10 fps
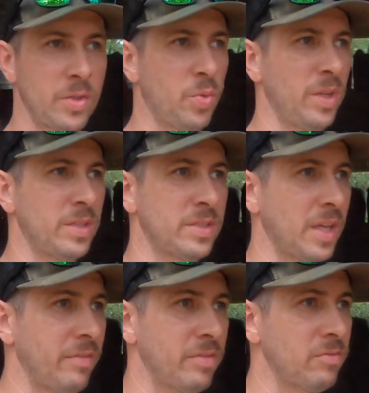
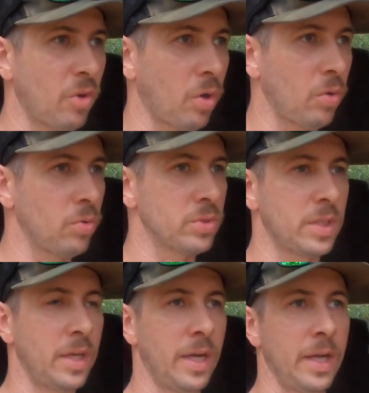27 rolls
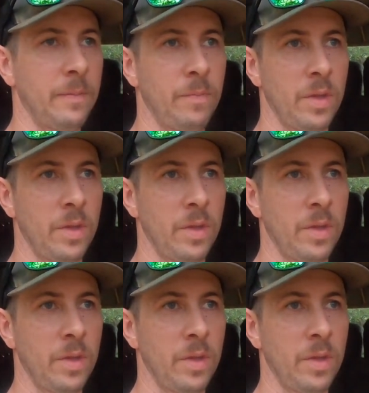today.